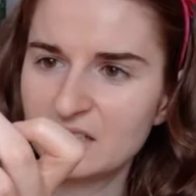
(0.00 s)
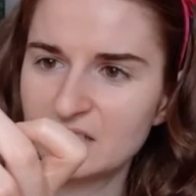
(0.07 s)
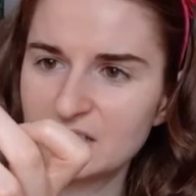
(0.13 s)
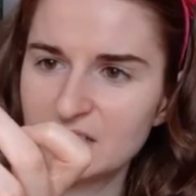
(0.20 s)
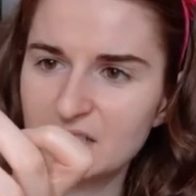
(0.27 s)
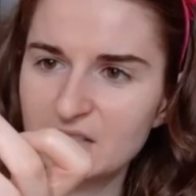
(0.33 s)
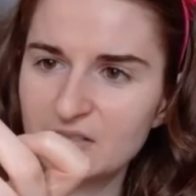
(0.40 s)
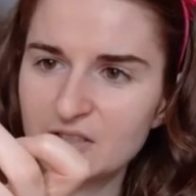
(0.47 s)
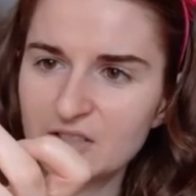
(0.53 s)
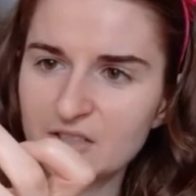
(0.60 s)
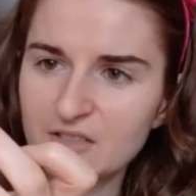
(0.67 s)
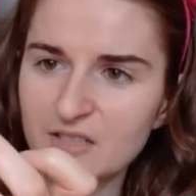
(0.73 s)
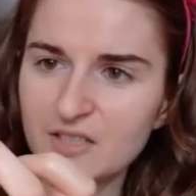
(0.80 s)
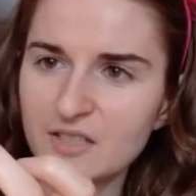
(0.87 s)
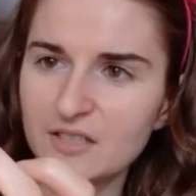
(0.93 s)
see if it
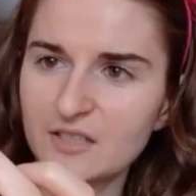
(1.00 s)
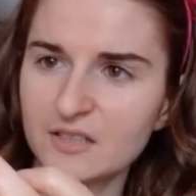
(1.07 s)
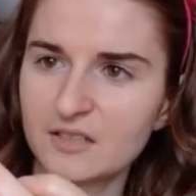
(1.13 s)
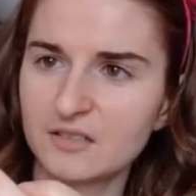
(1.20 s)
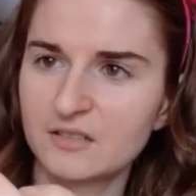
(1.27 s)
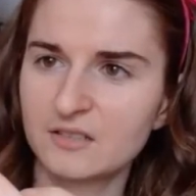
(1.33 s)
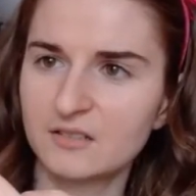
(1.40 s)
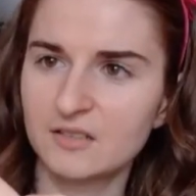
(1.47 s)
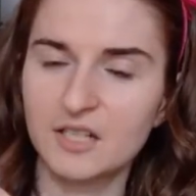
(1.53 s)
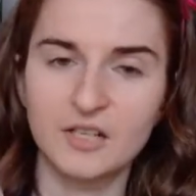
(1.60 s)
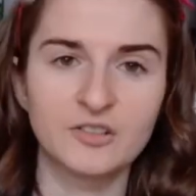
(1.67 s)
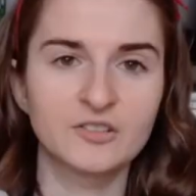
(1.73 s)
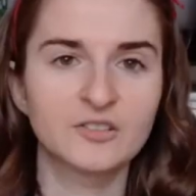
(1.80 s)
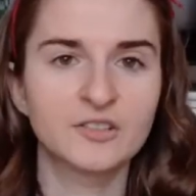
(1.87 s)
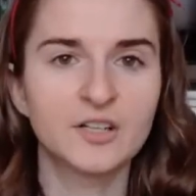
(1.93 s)
does anything. No.